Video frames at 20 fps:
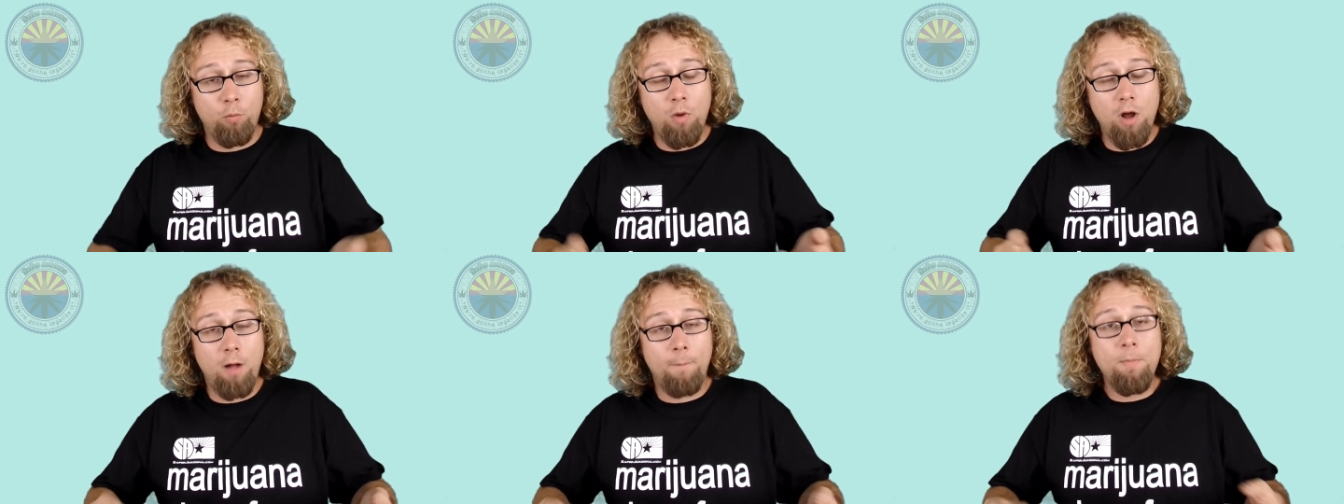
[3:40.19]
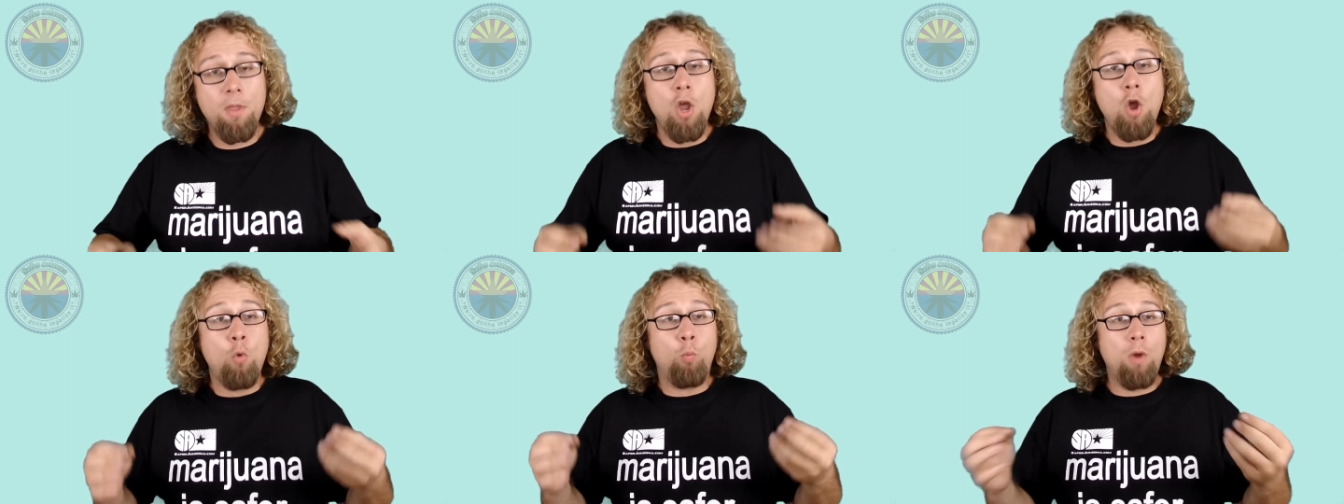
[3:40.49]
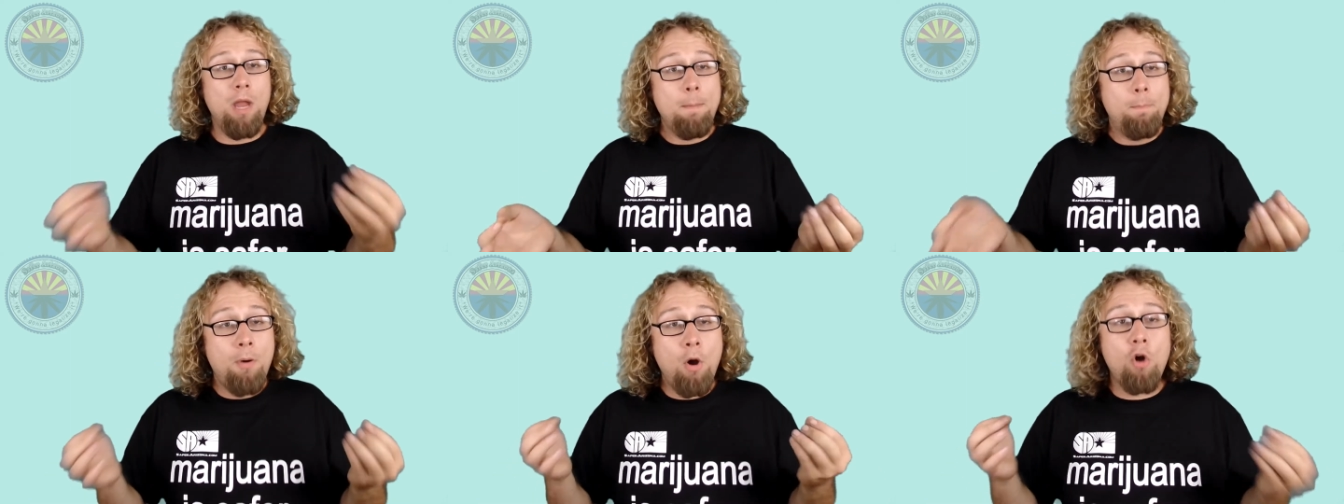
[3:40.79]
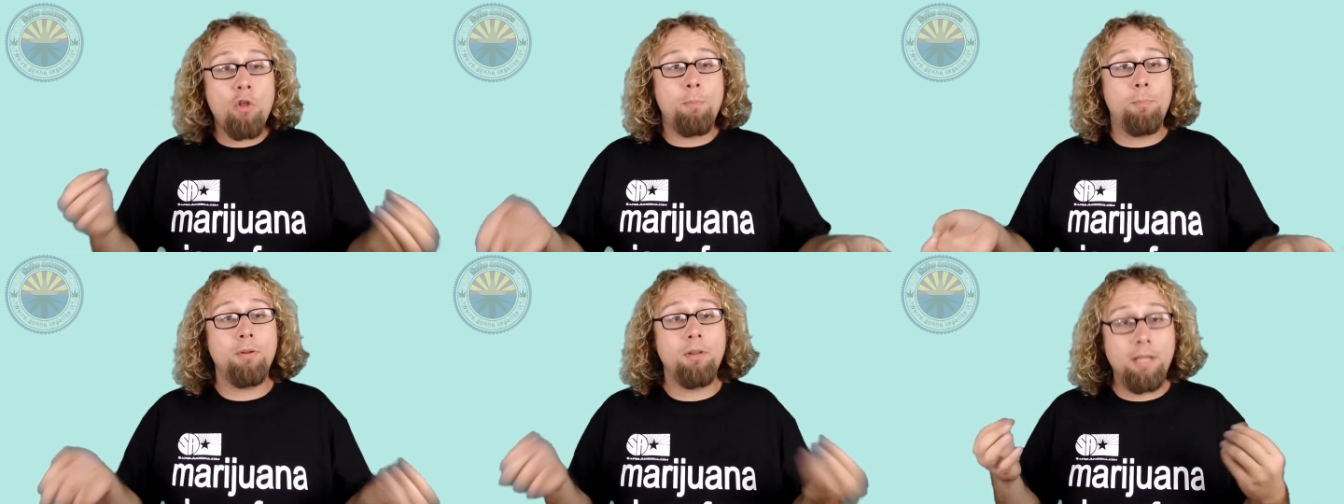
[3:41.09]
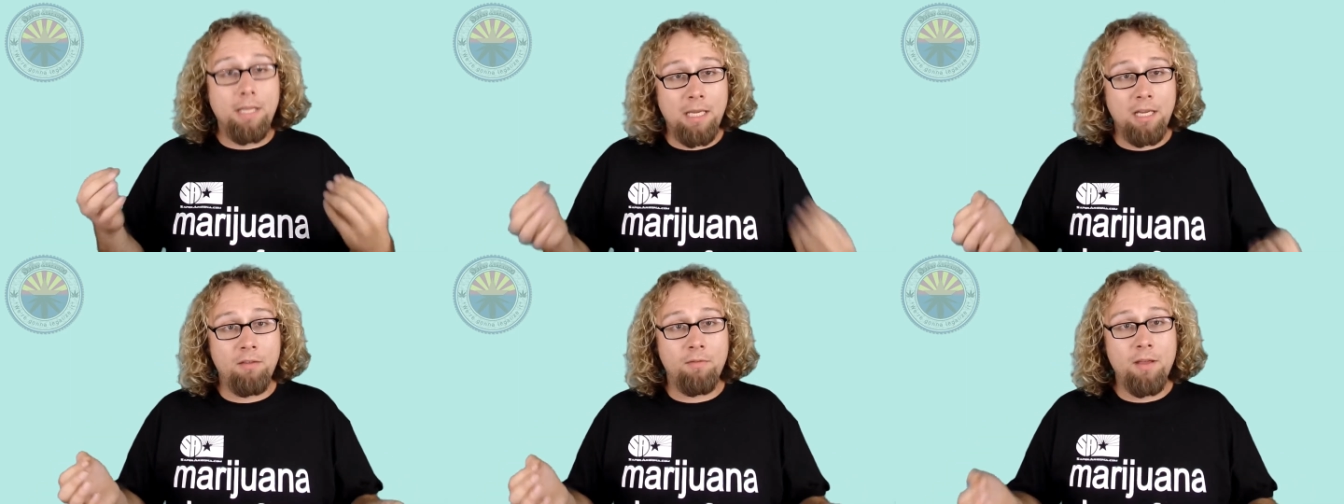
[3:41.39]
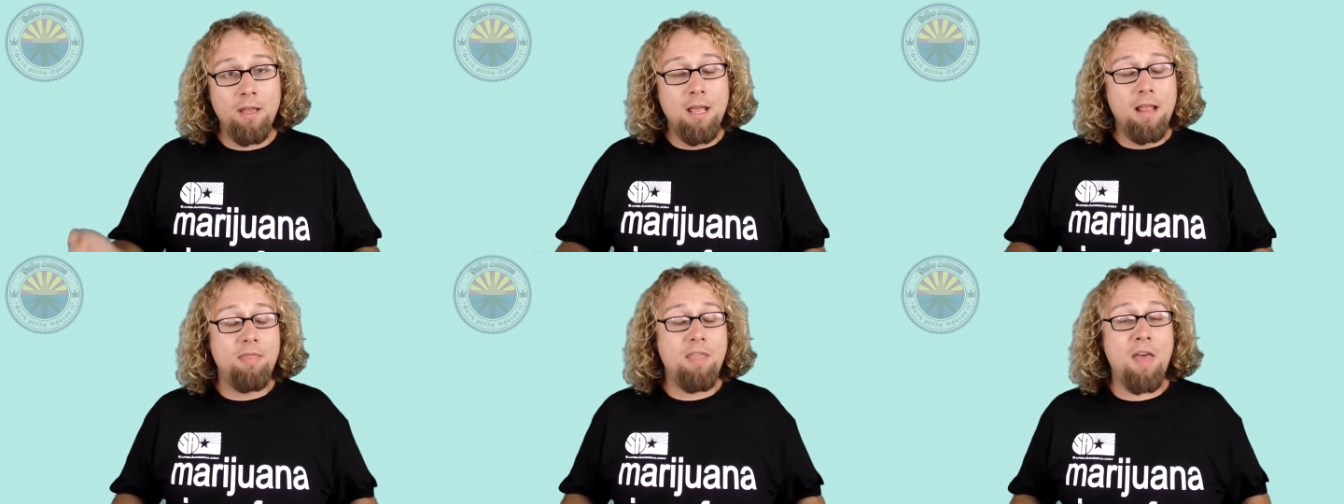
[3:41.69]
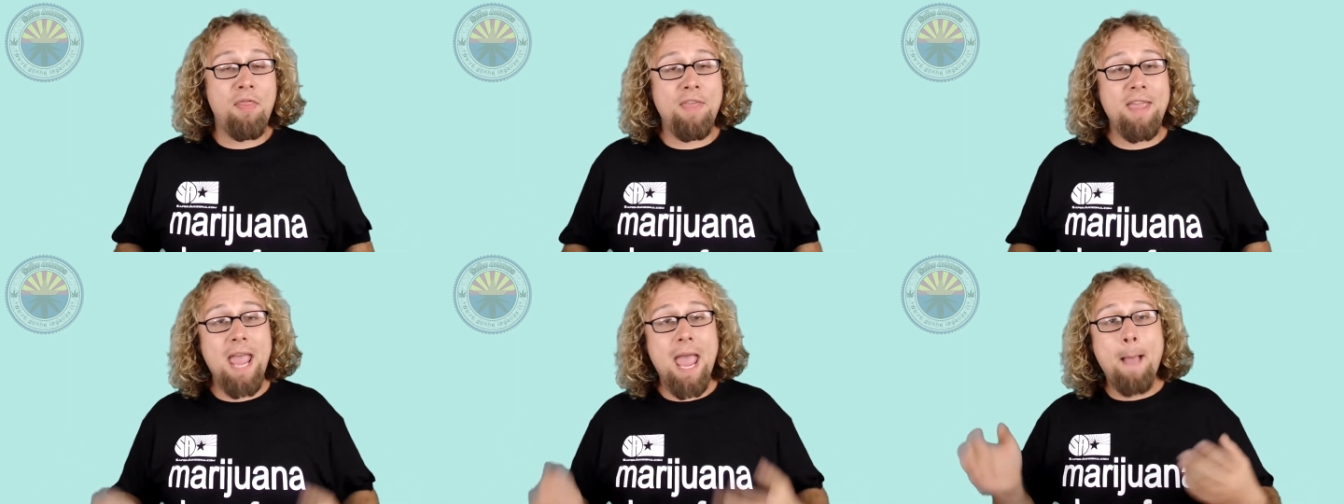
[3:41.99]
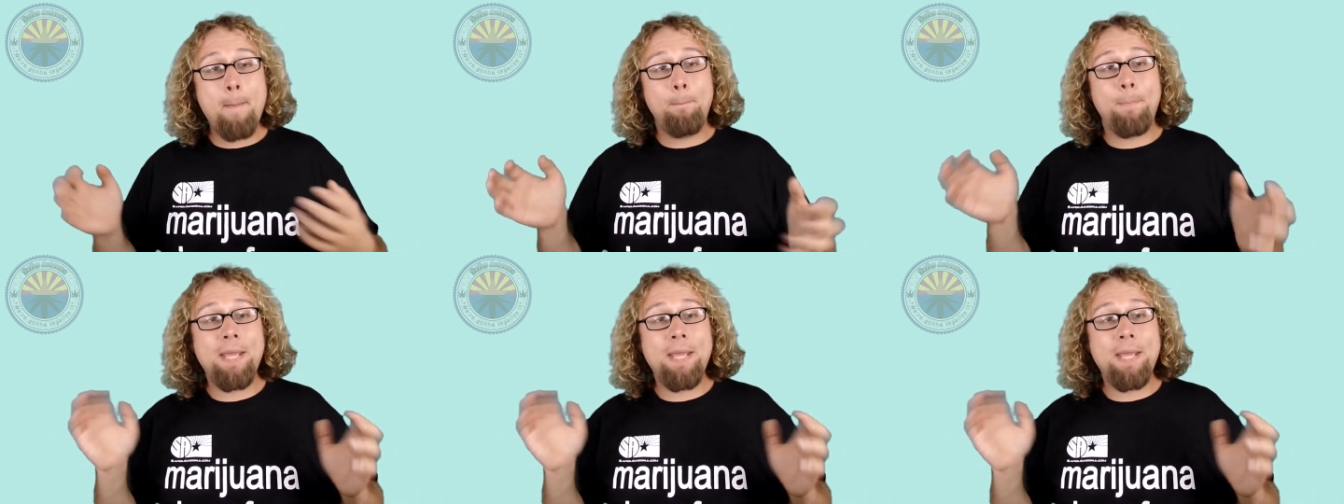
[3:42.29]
Well, we both believe that the M